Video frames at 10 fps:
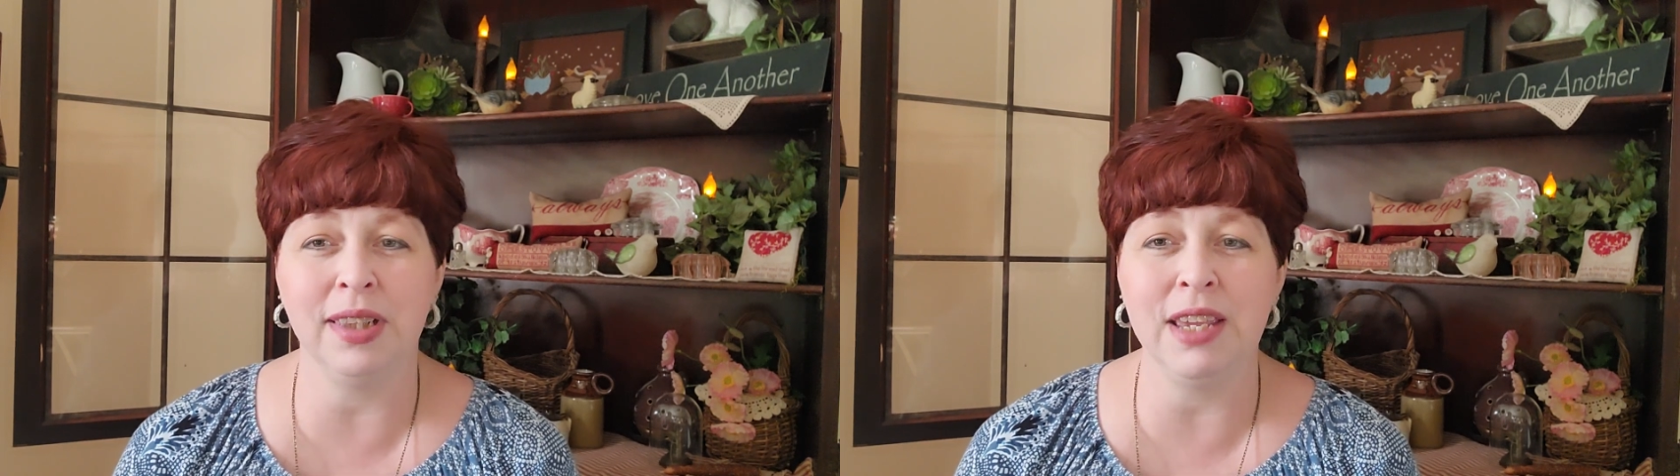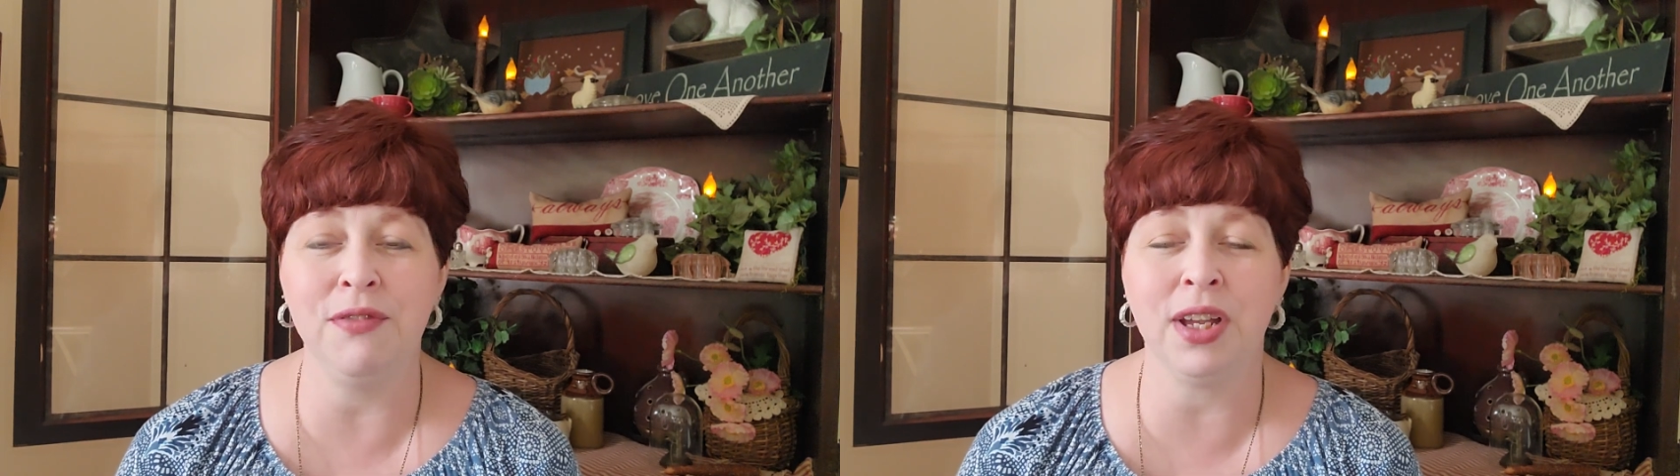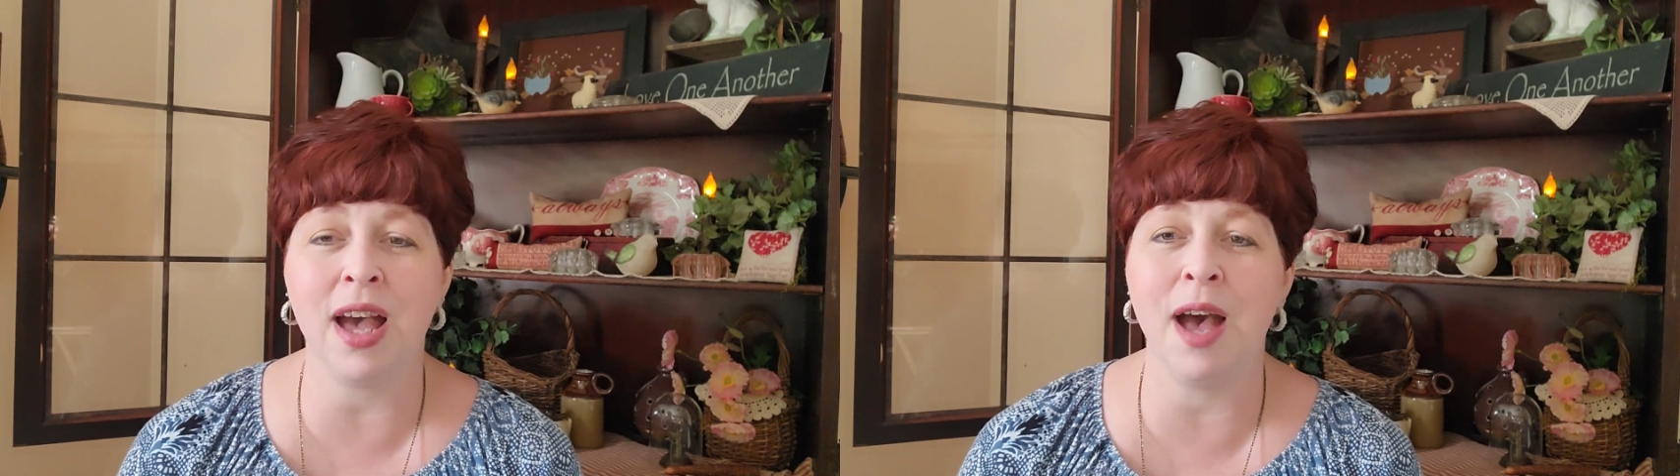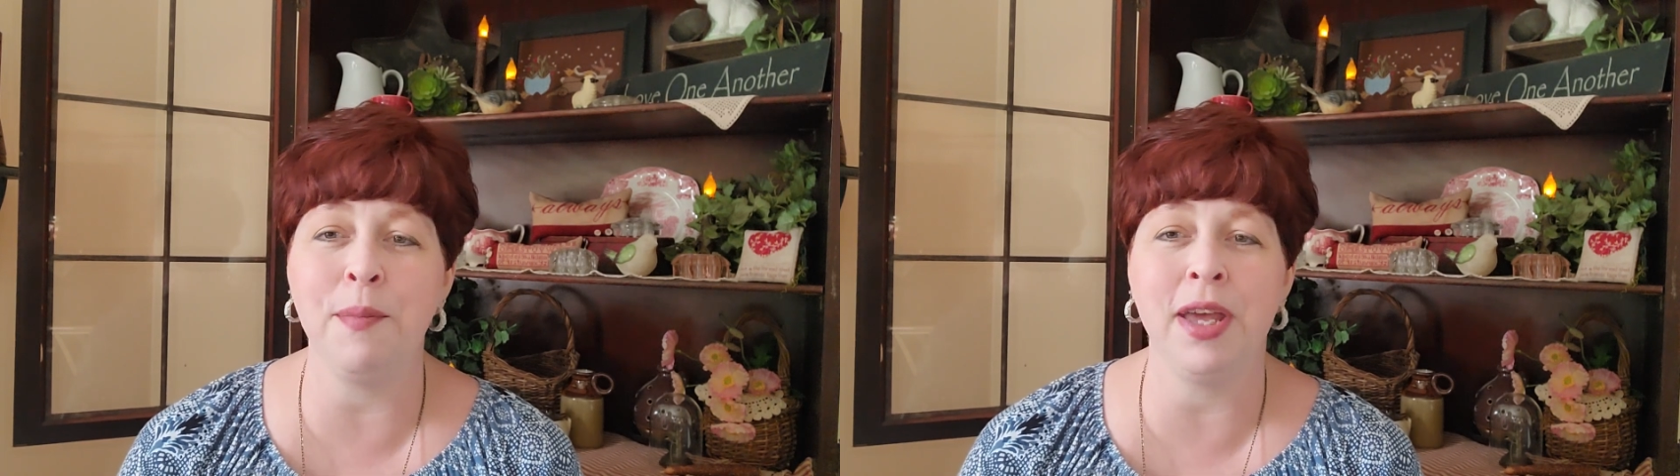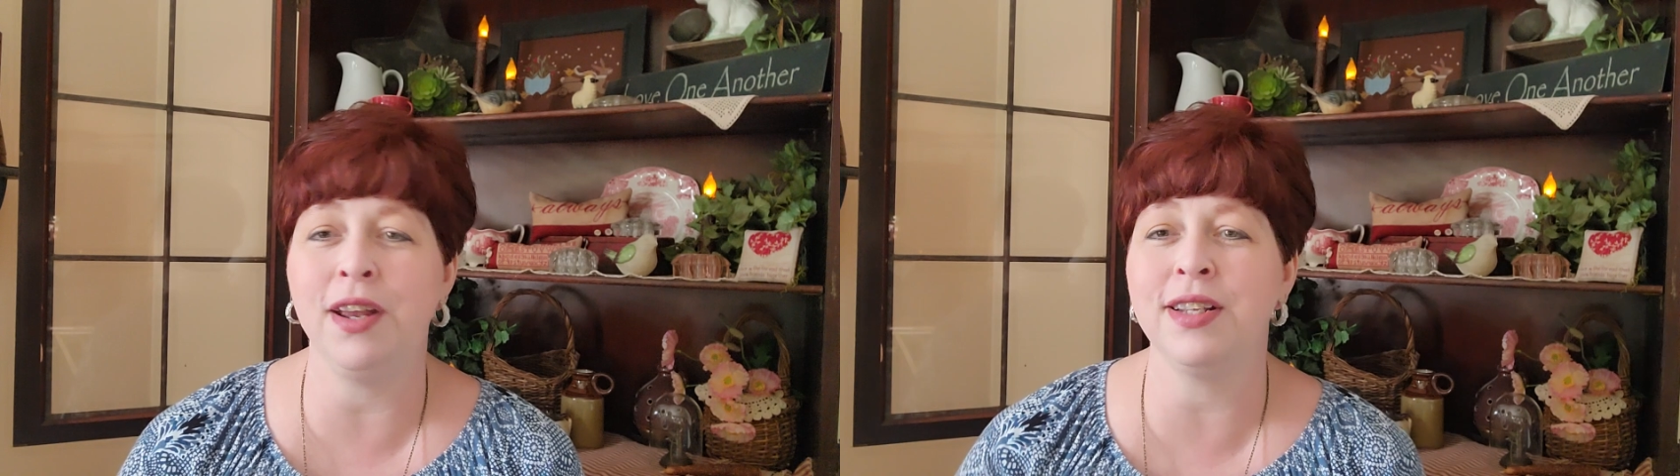leave a
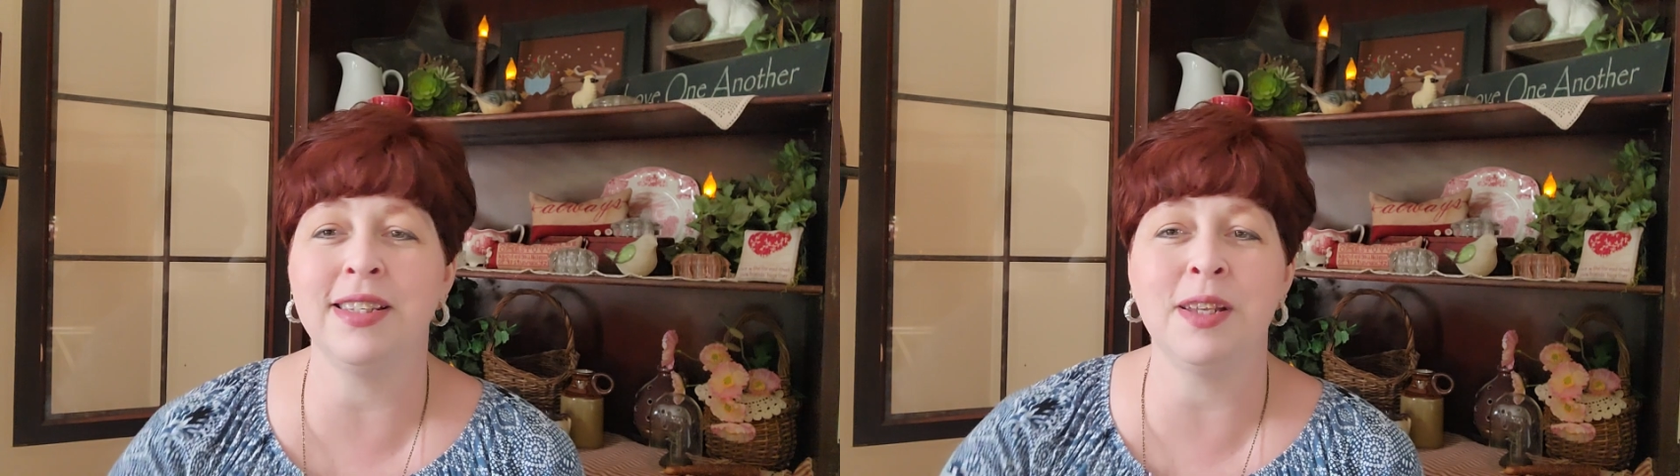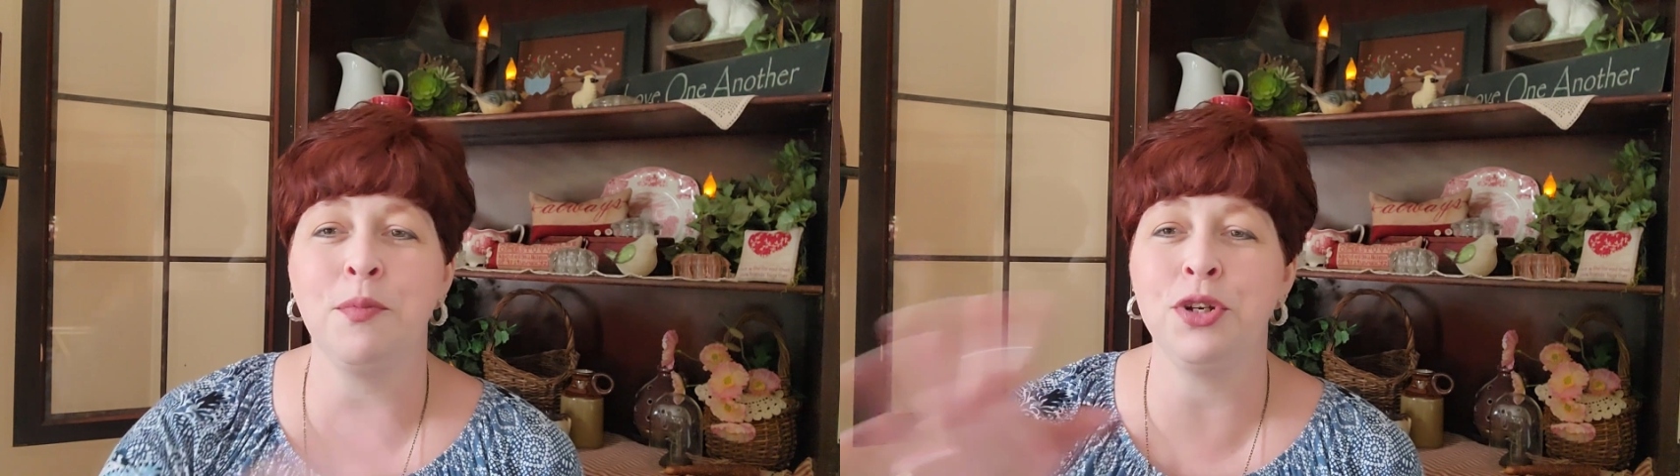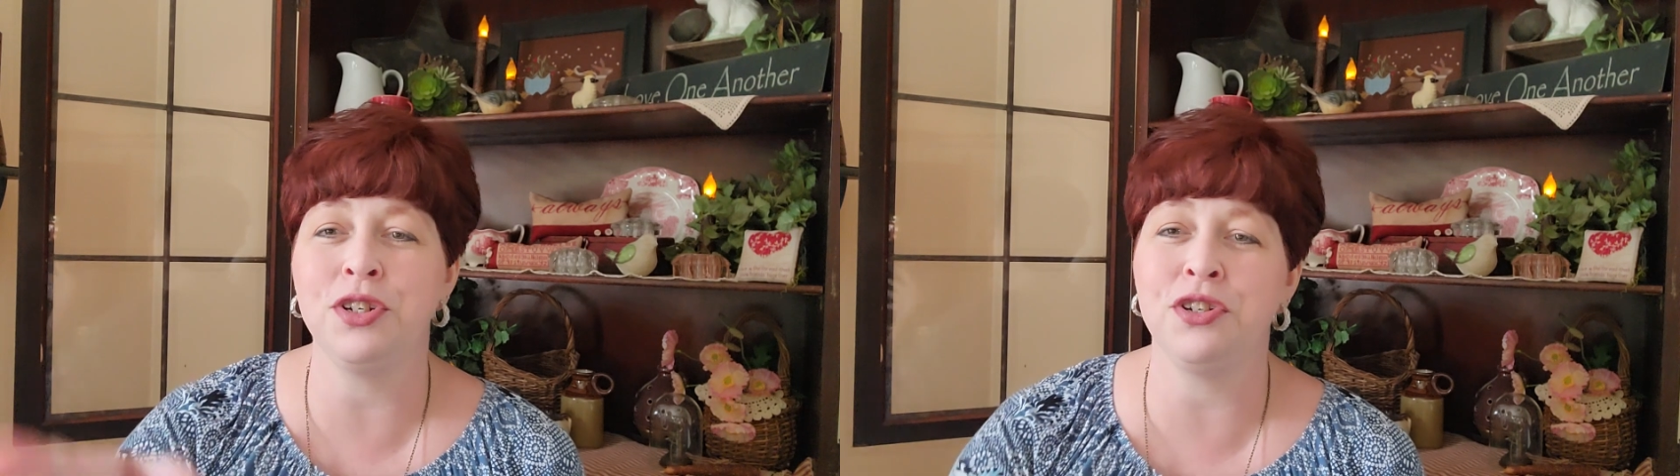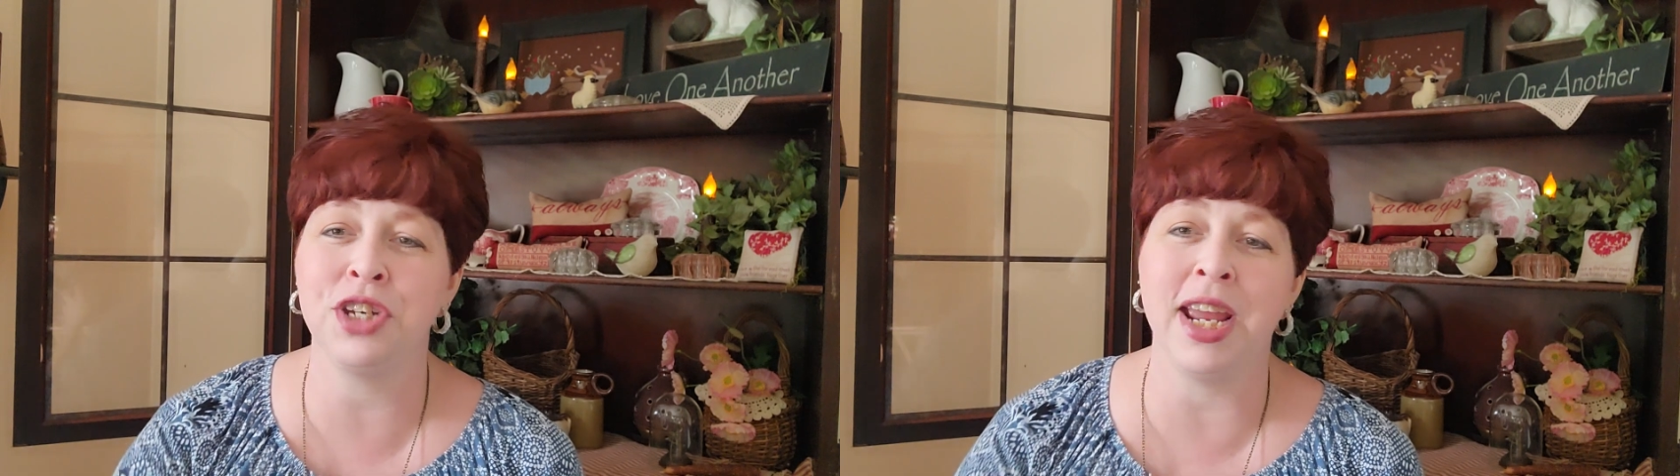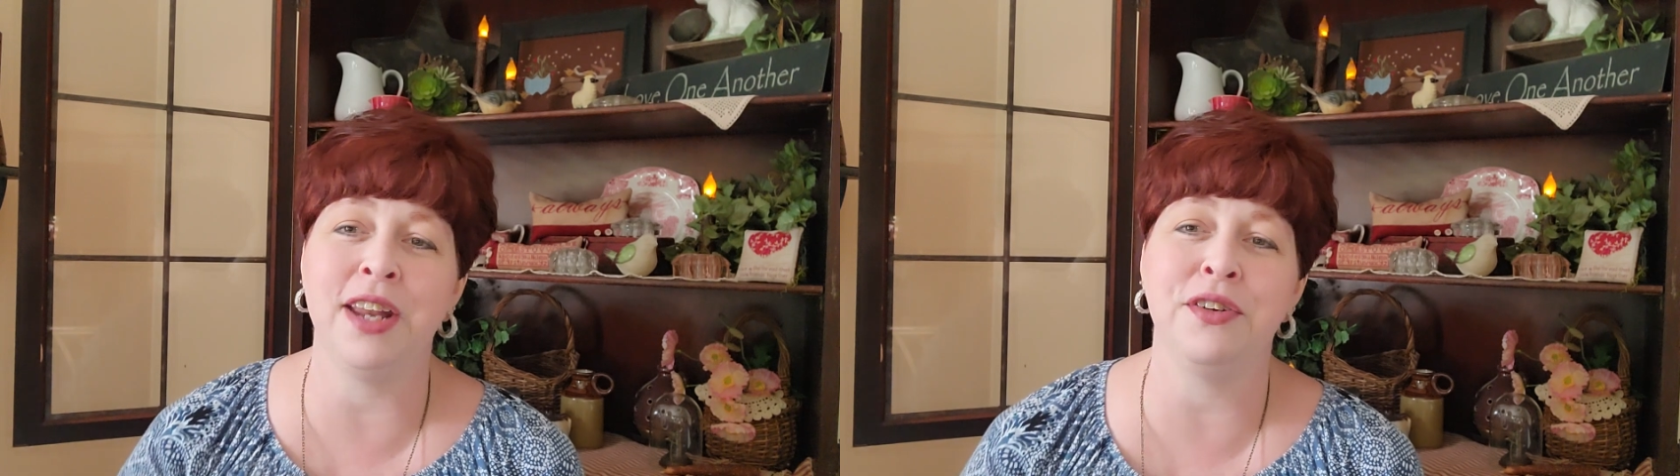comment on someone's
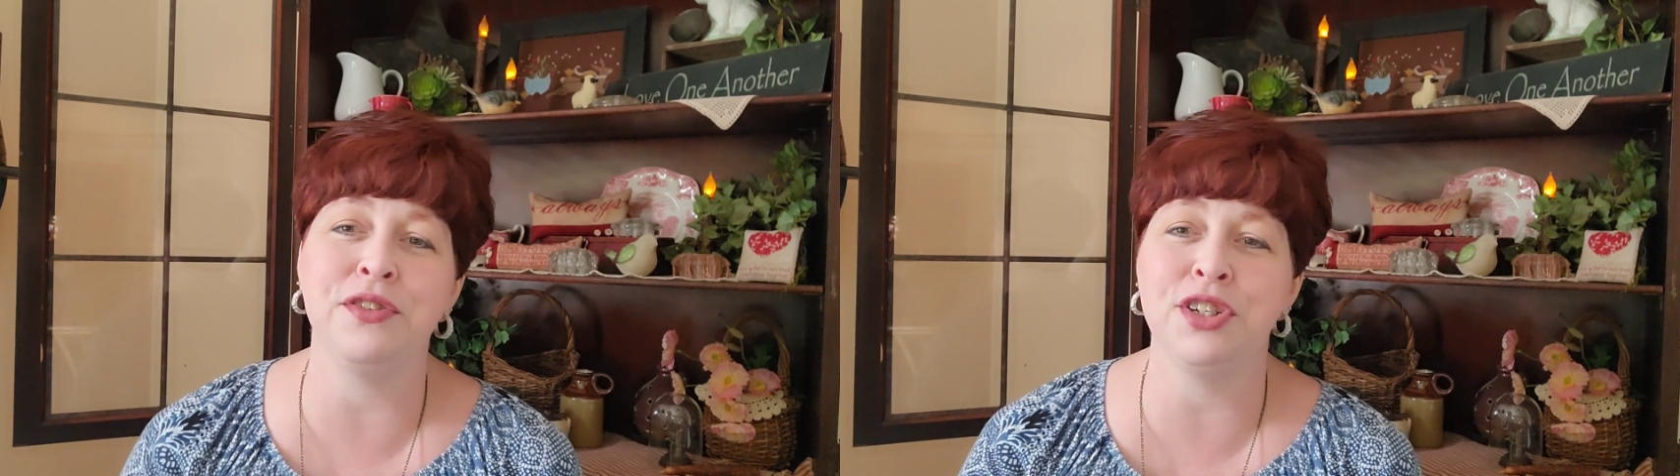channel,